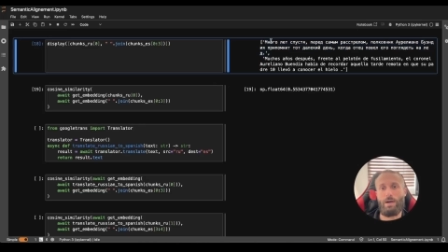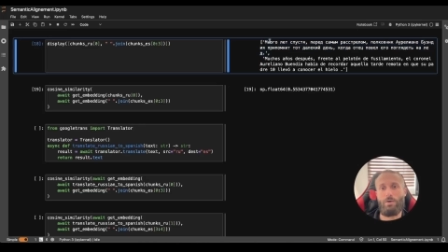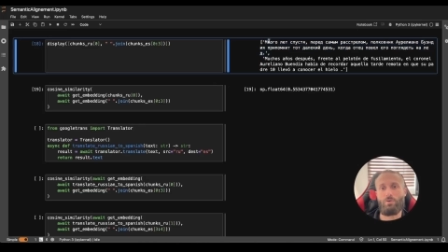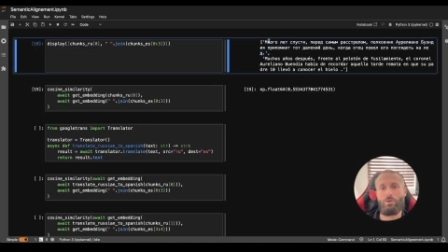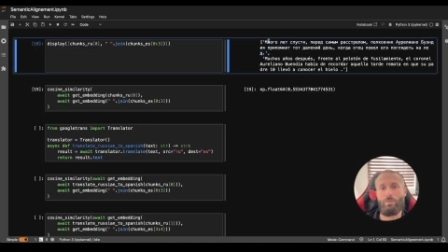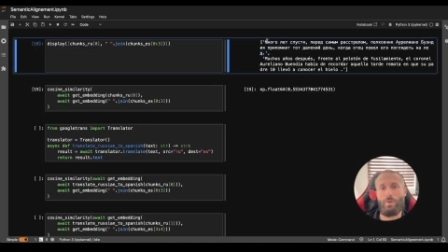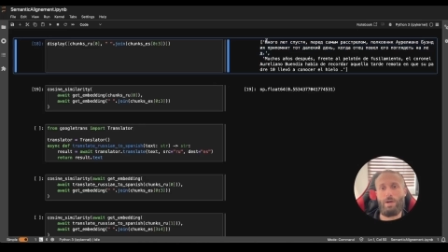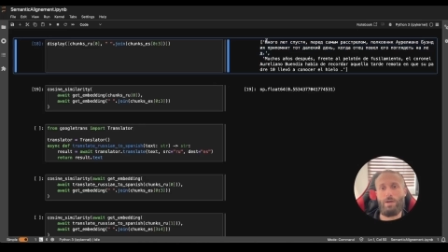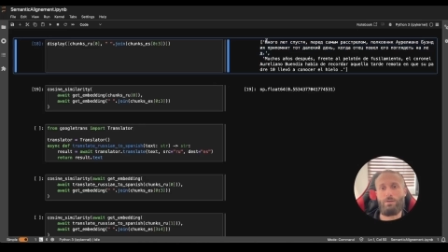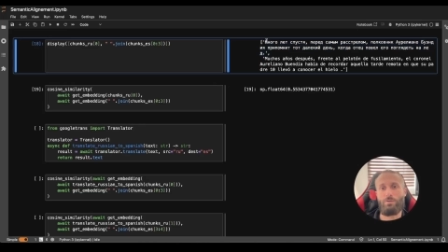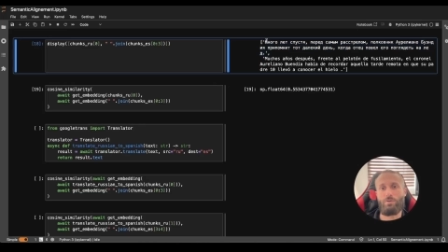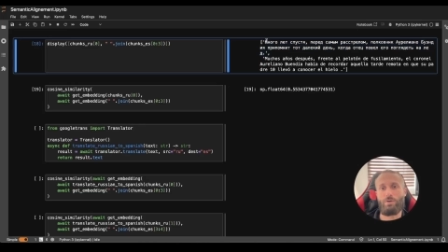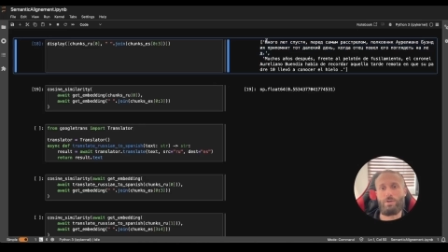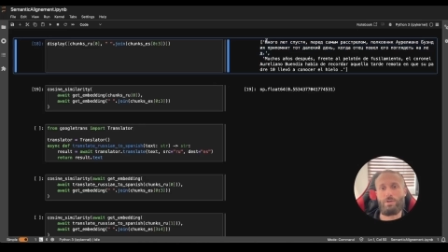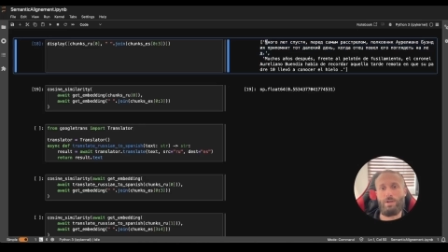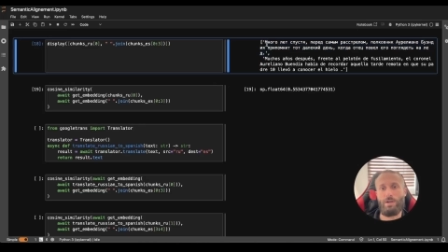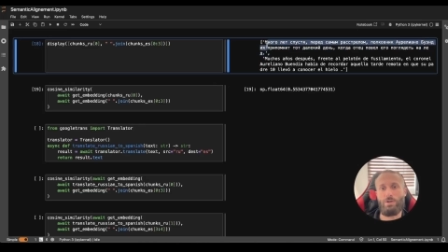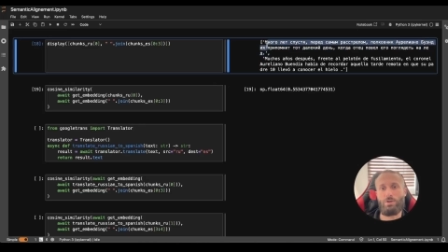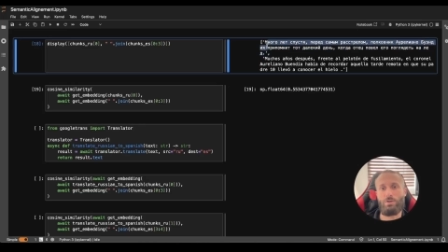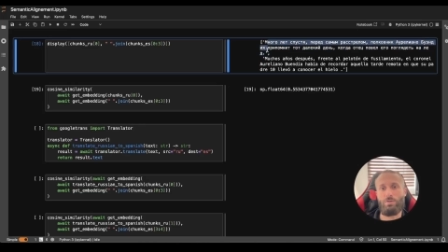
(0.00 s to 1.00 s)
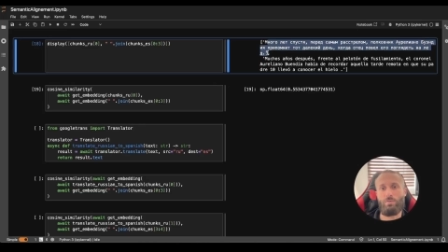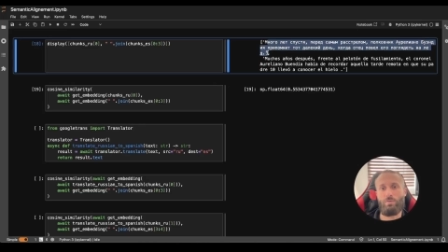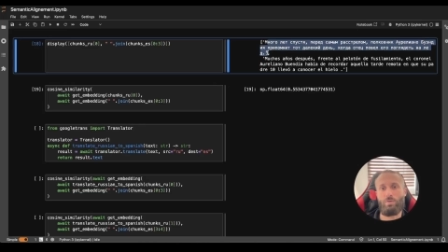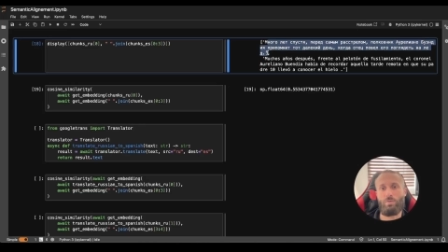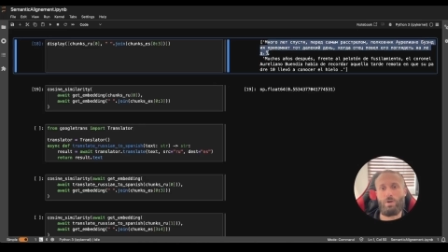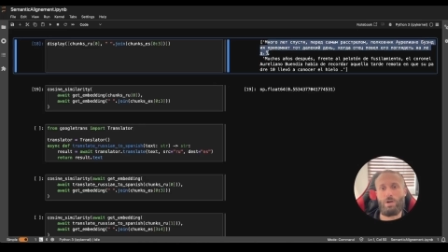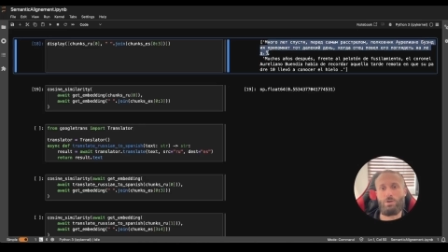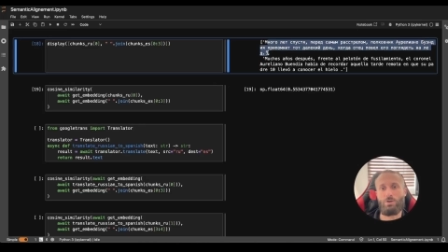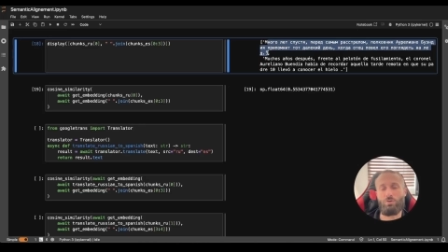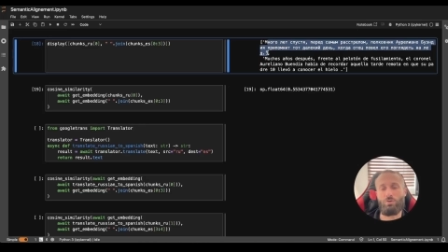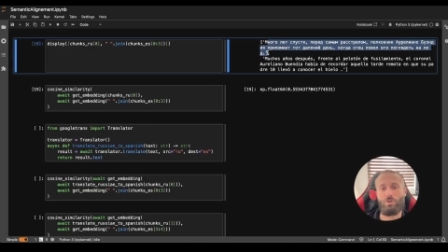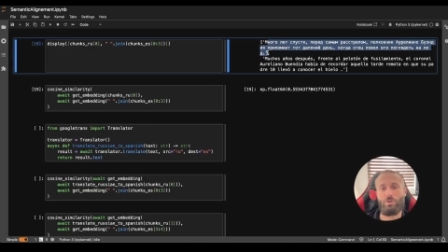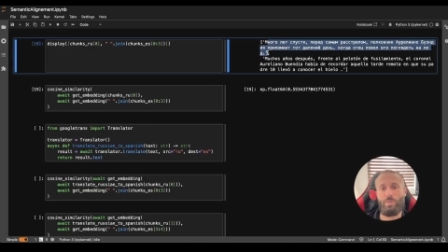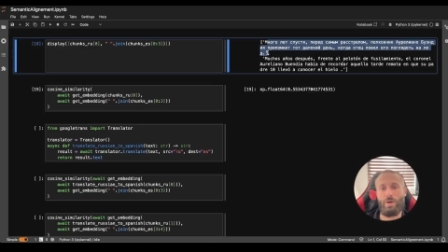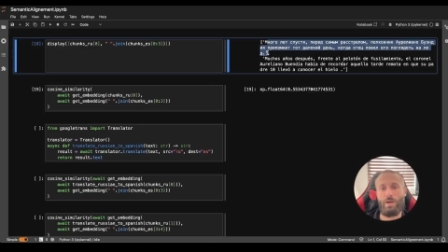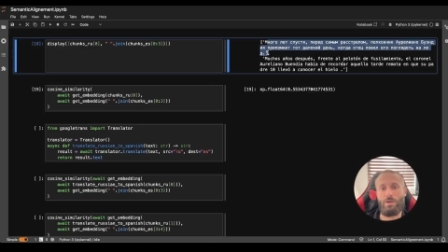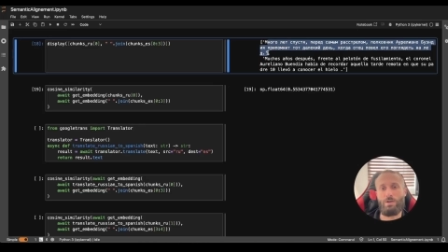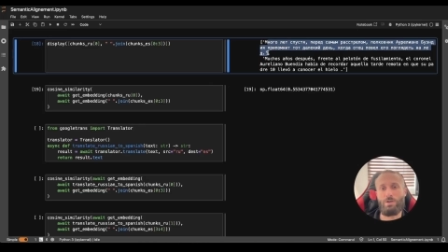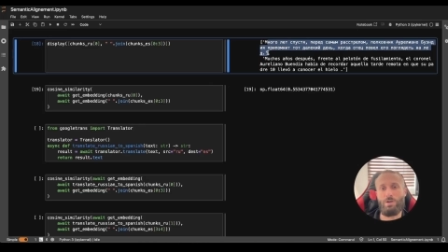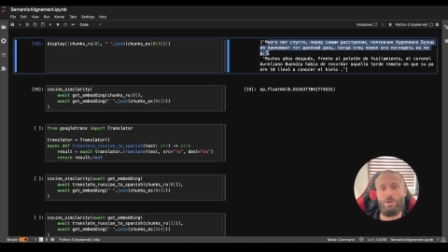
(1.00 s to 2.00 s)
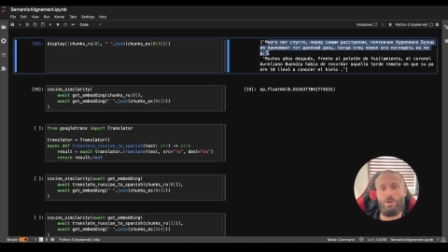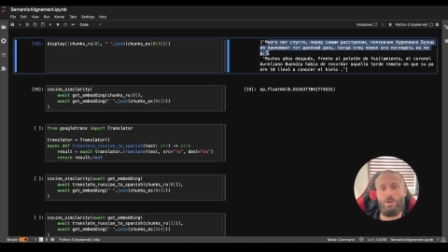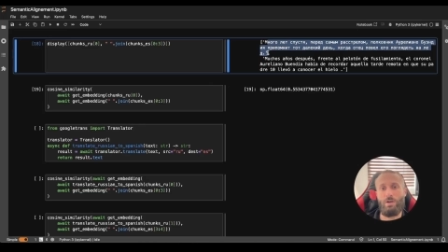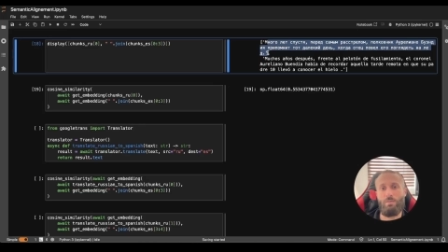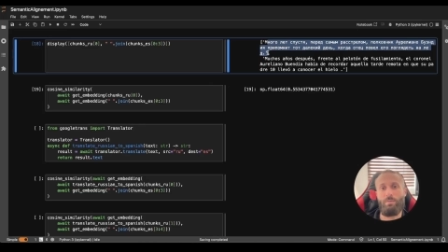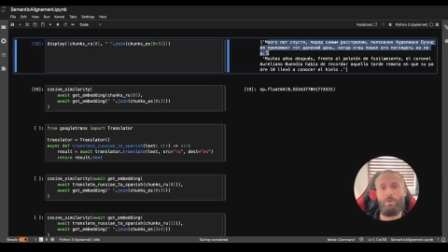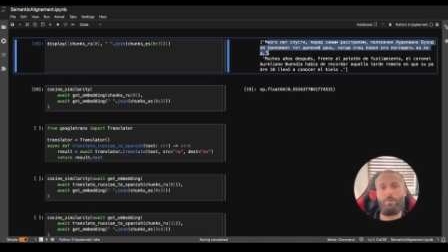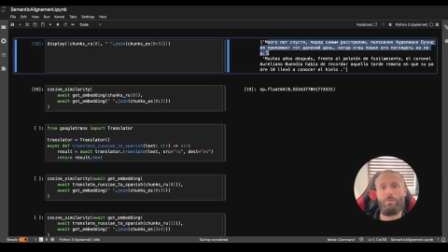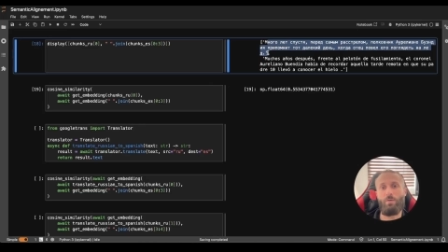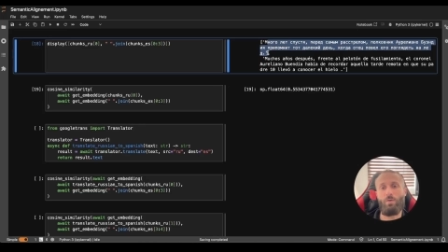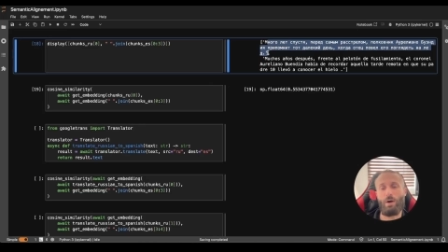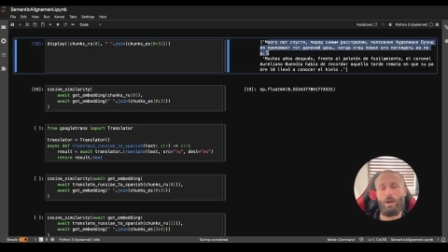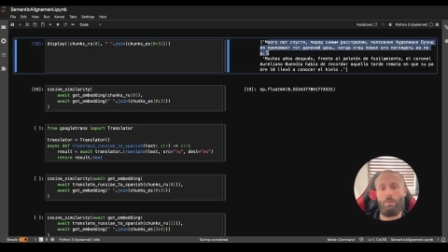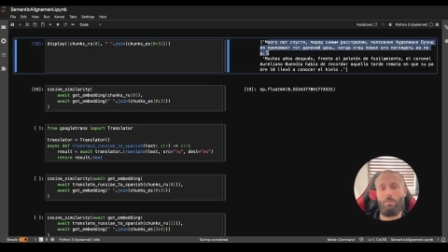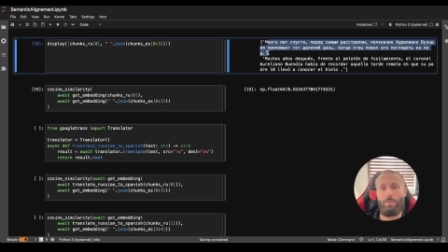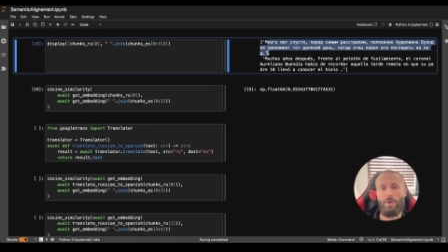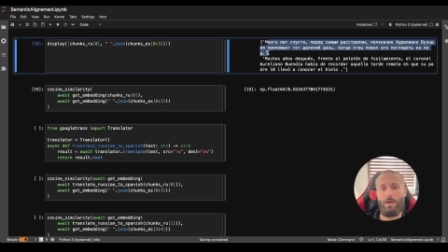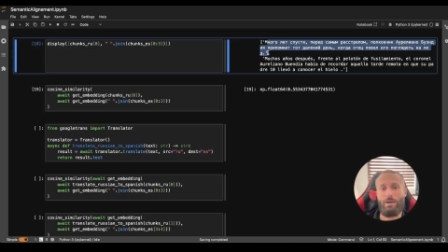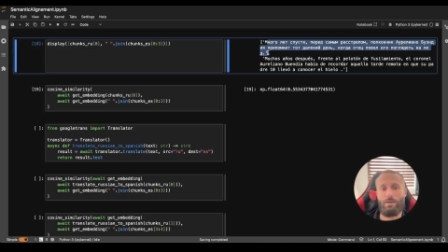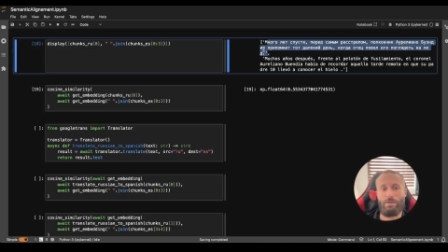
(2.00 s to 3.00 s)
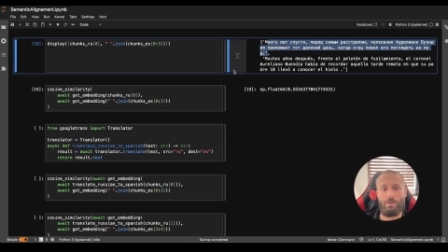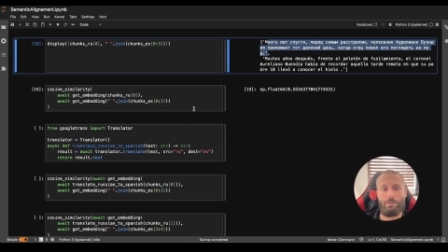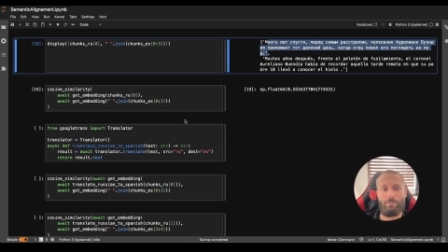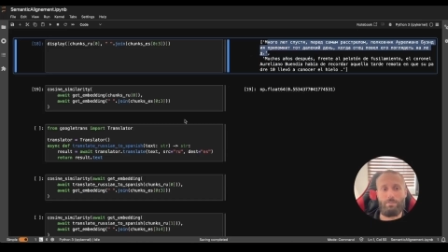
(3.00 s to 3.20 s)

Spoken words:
automated translation from Russian to Spanish before embedding.